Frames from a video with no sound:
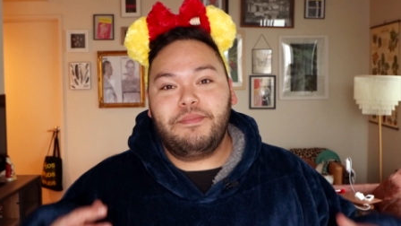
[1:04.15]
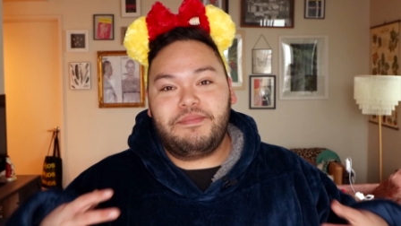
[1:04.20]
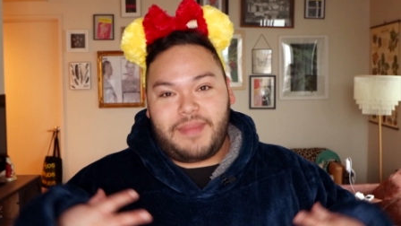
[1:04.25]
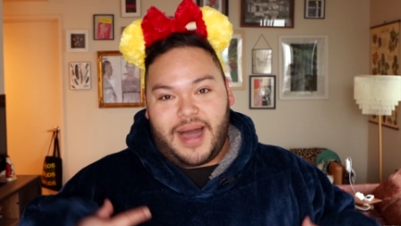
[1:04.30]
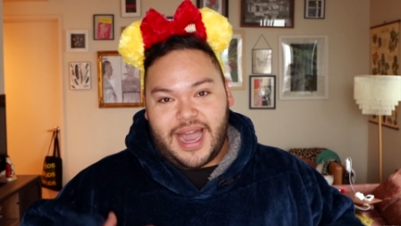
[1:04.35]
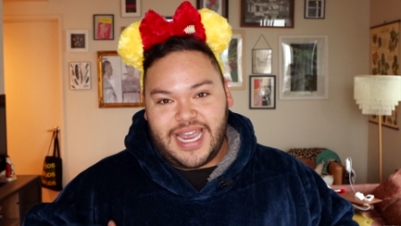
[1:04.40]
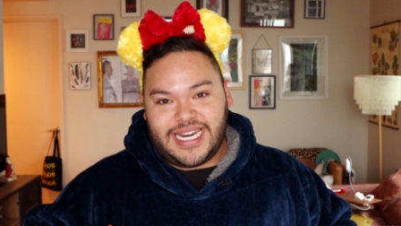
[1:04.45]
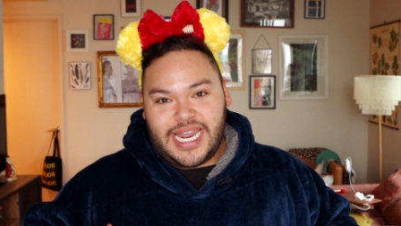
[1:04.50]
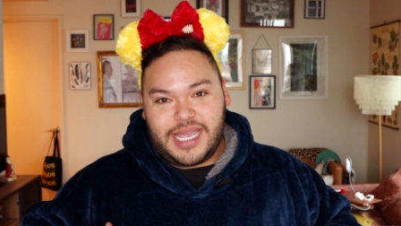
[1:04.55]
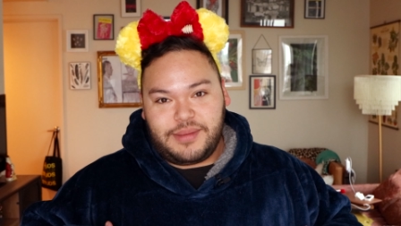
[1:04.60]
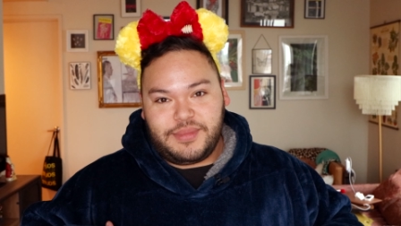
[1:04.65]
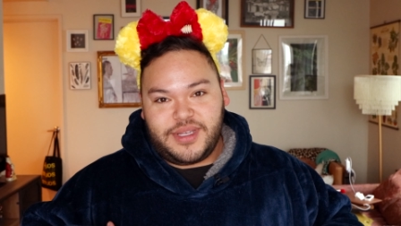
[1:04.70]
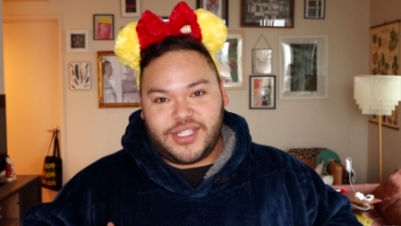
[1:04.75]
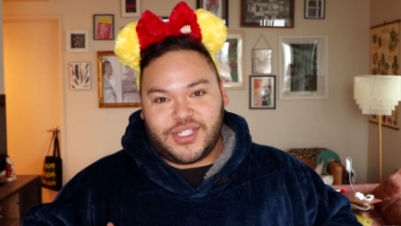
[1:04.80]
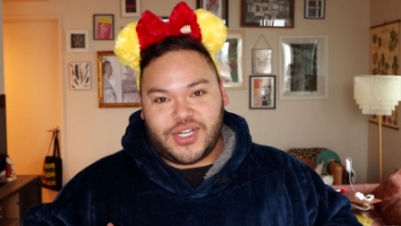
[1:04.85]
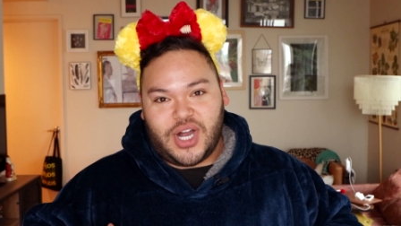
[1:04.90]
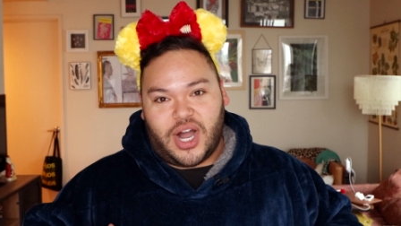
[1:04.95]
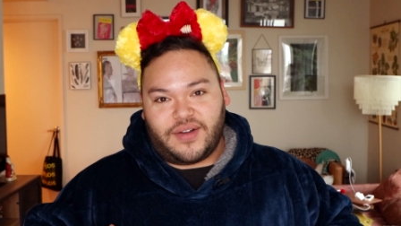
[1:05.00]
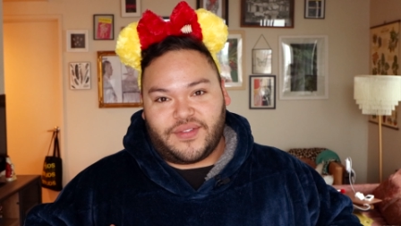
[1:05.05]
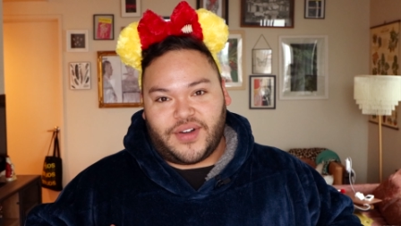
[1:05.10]
My name is
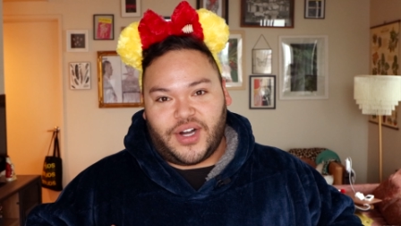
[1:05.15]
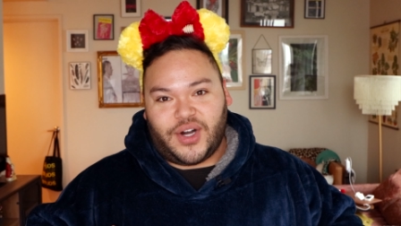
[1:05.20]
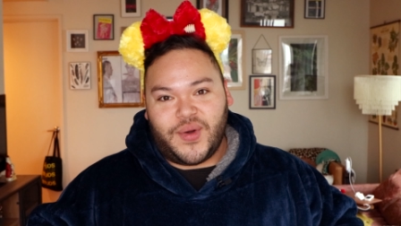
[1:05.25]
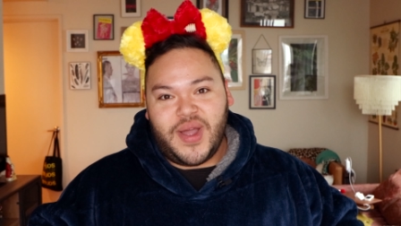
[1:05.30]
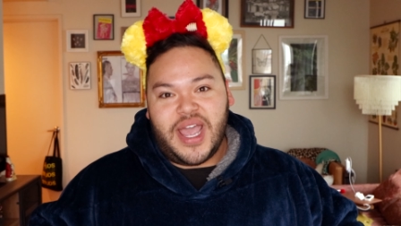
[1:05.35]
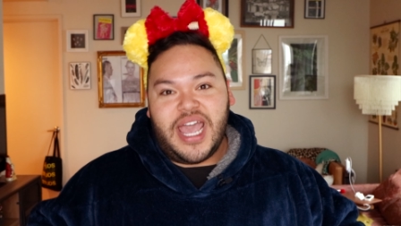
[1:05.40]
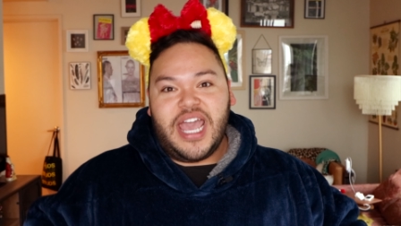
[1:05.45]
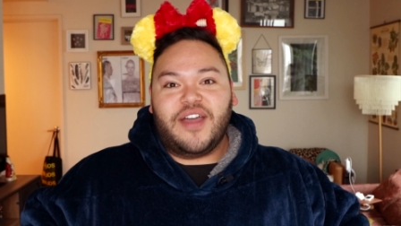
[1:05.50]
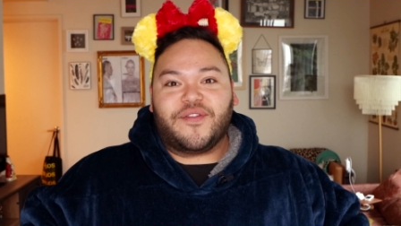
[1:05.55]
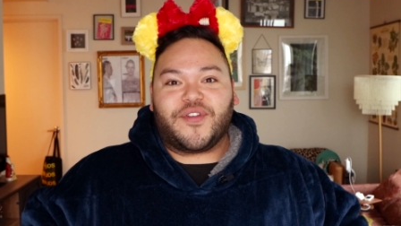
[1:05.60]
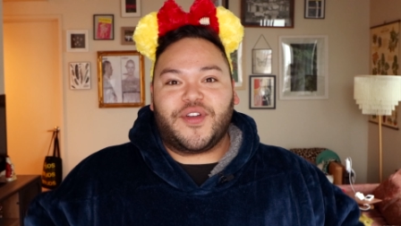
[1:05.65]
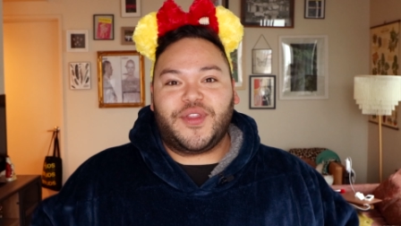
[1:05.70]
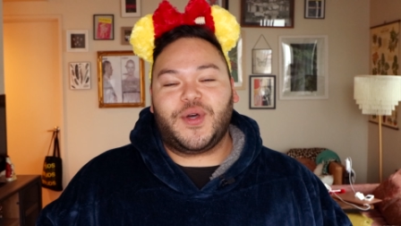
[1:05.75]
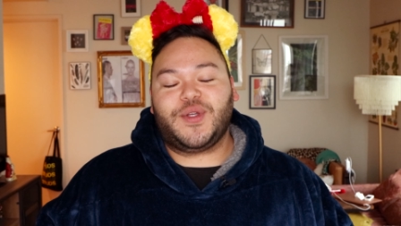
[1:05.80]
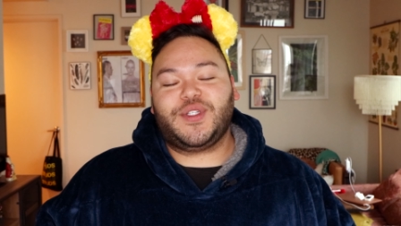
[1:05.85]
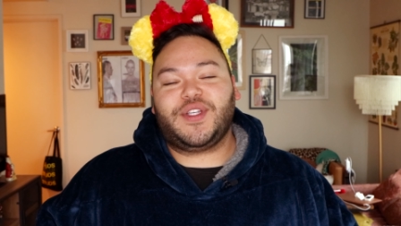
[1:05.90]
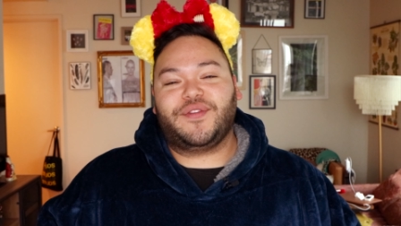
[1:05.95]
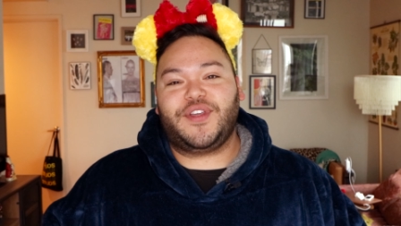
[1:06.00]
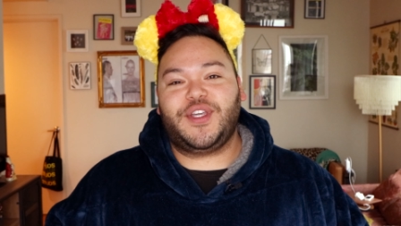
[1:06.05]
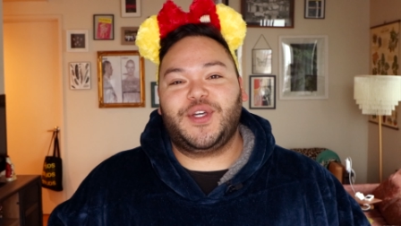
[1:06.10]
Tavo. For
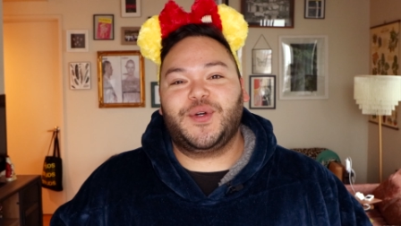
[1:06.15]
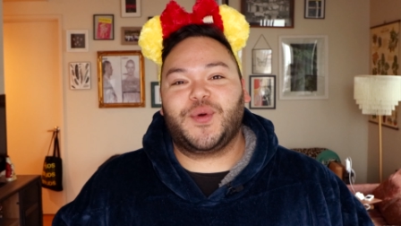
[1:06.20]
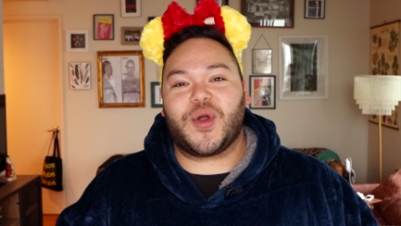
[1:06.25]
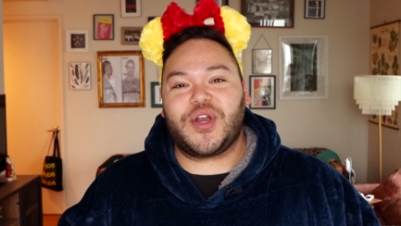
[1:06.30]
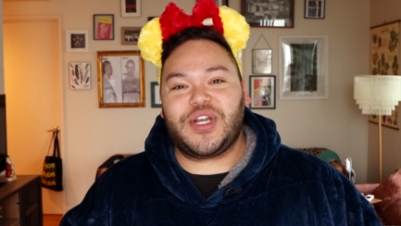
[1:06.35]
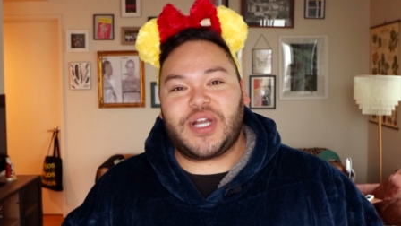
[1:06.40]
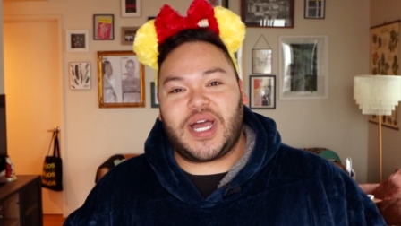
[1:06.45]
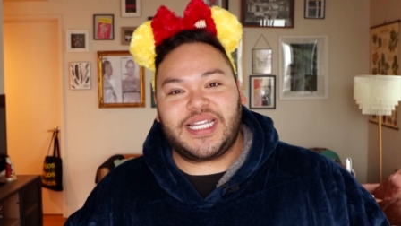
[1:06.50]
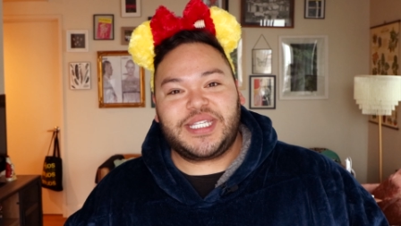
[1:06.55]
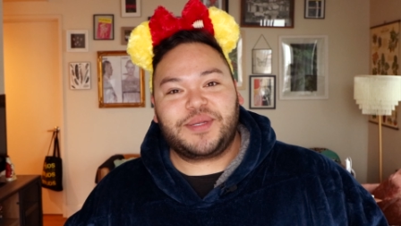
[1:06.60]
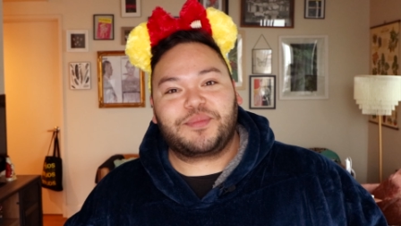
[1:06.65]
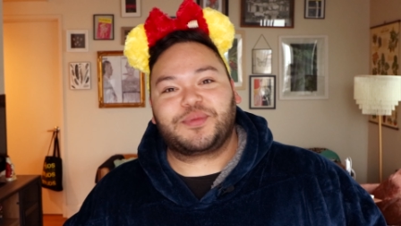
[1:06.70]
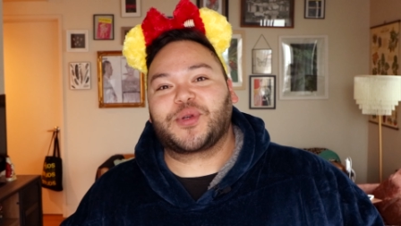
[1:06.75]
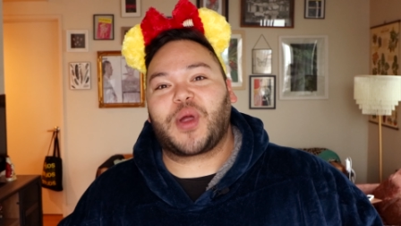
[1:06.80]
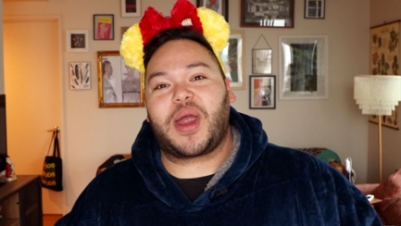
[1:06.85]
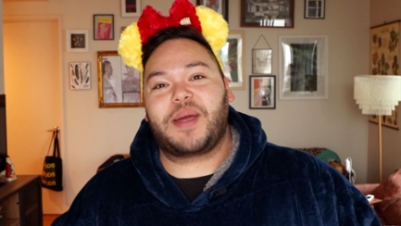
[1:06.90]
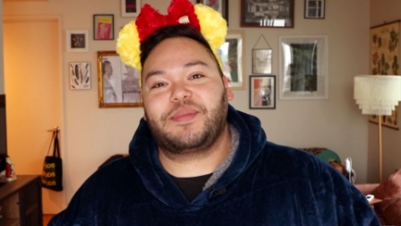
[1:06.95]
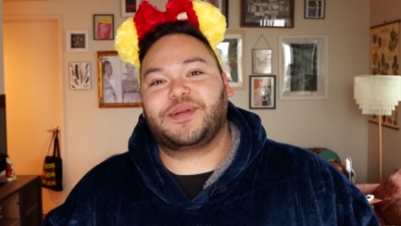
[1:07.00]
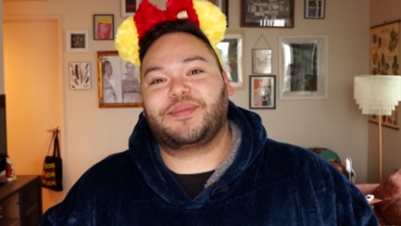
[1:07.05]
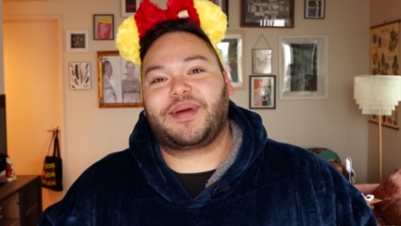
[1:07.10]
those of you who are not
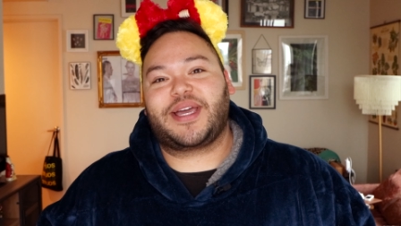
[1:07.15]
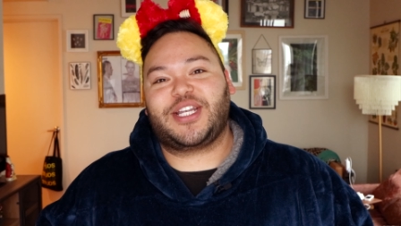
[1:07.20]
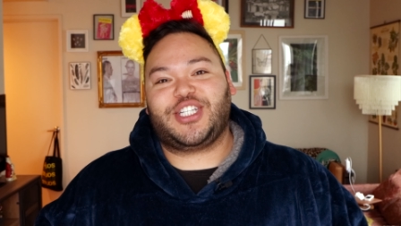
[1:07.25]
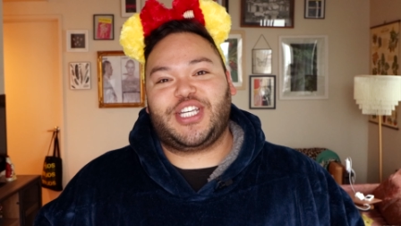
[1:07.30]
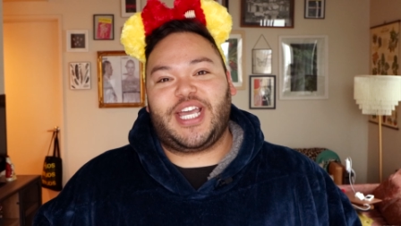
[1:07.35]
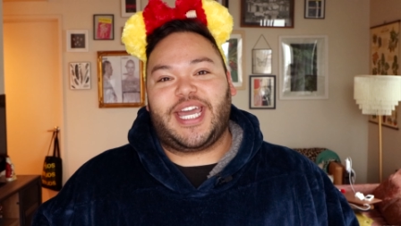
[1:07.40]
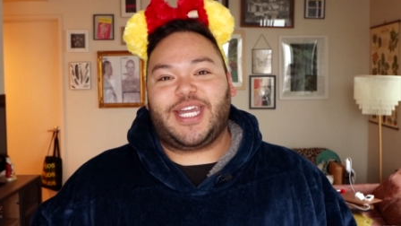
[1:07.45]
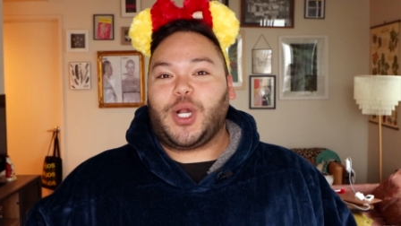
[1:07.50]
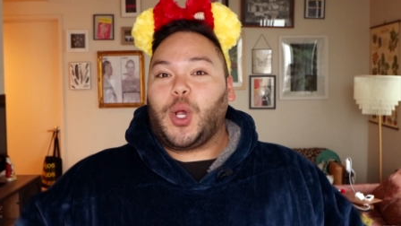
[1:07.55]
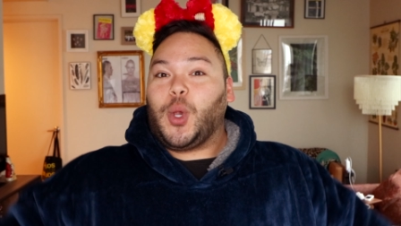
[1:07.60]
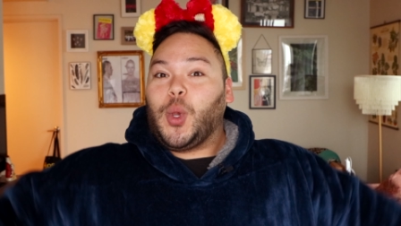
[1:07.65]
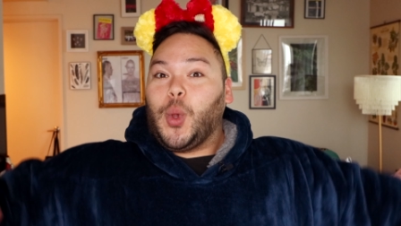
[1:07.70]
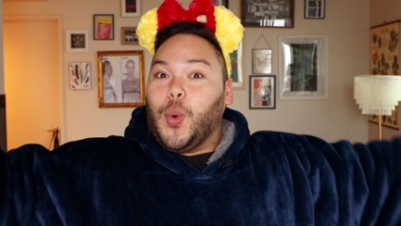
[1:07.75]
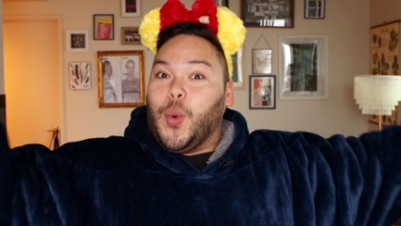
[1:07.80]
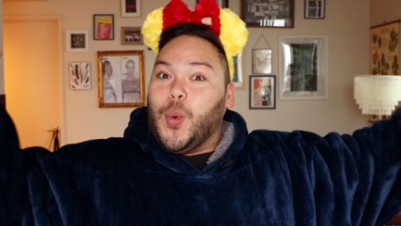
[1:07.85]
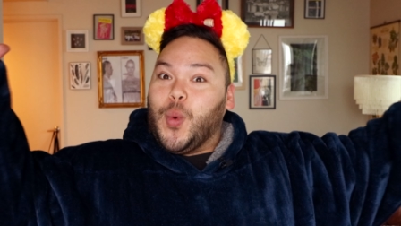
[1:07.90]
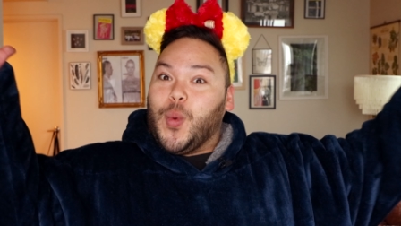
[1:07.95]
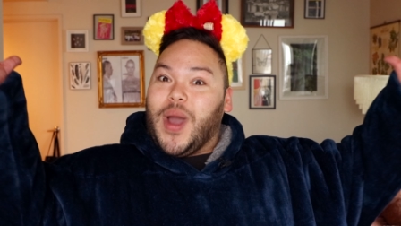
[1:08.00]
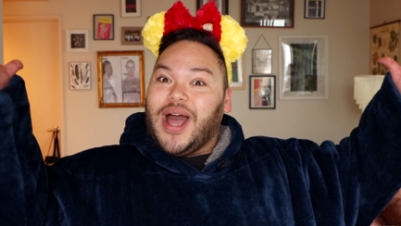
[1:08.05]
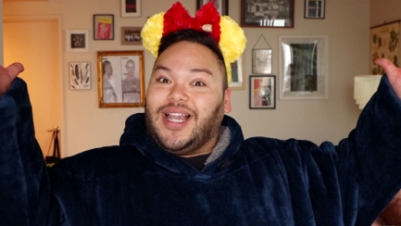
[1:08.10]
subscribed to my channel,
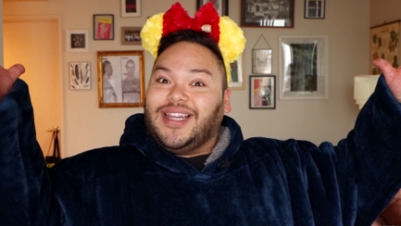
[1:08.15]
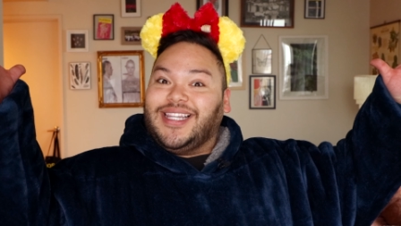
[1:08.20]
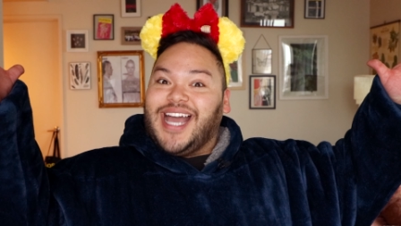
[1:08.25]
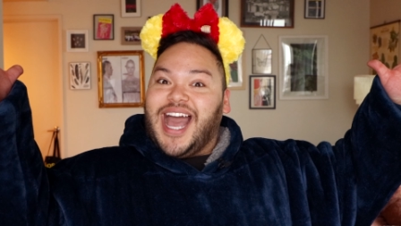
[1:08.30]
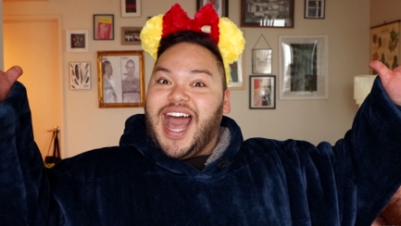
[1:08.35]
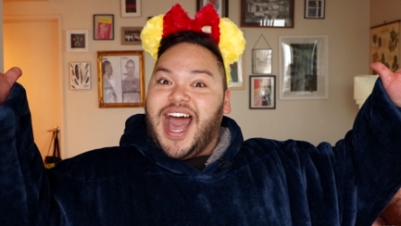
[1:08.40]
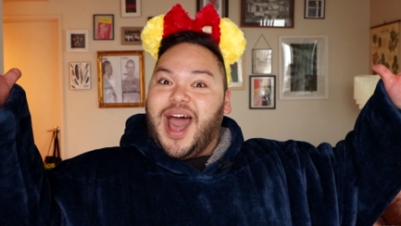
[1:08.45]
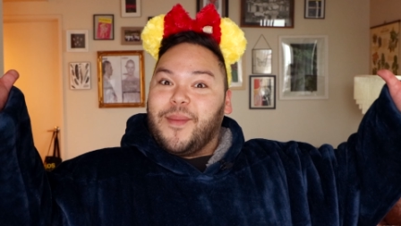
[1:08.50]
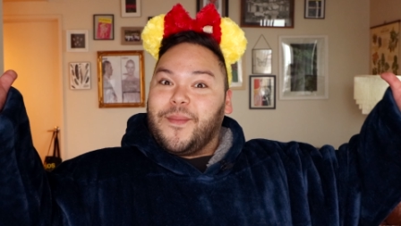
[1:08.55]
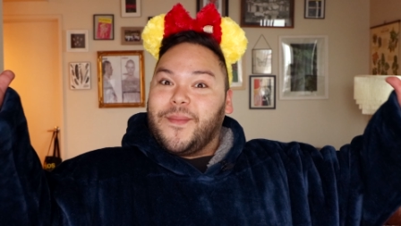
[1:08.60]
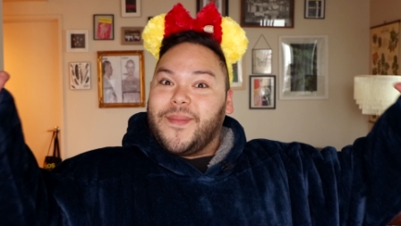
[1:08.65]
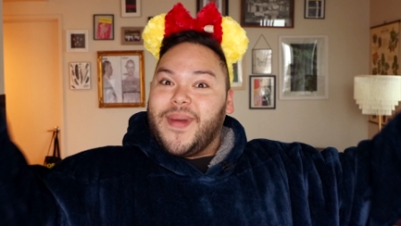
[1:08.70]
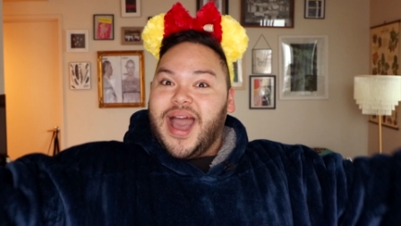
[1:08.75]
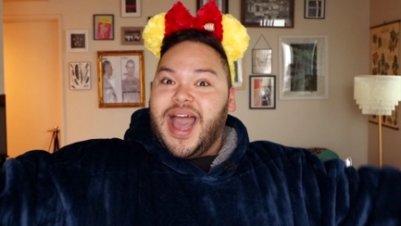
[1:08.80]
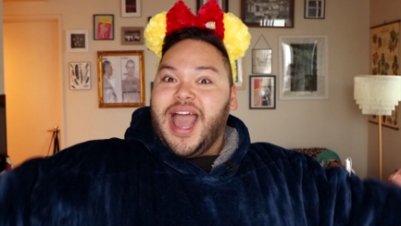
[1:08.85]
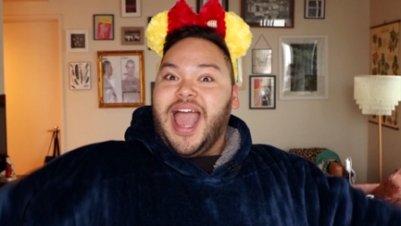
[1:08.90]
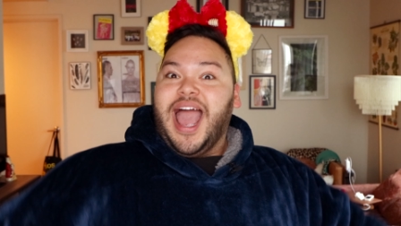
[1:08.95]
welcome.